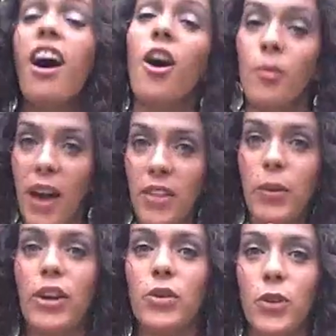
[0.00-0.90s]
Oh, by
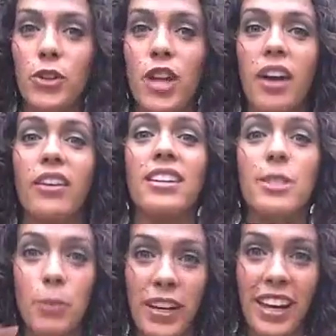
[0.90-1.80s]
the way, your throat chakra
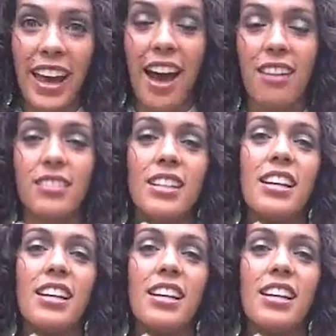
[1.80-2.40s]
is speaking out,